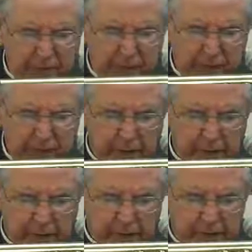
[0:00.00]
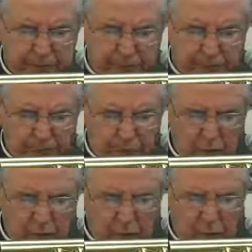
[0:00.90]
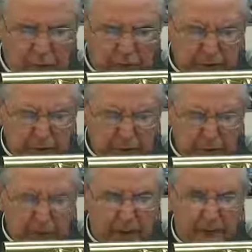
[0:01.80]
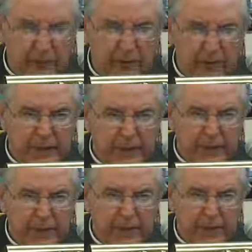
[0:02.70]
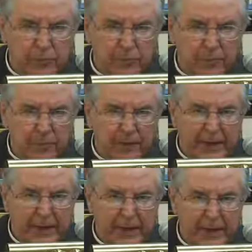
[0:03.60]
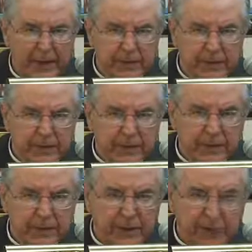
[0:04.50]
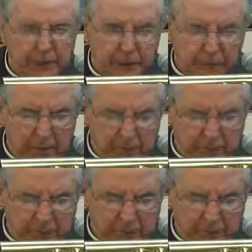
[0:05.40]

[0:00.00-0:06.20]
a court in the world that is more demanding than is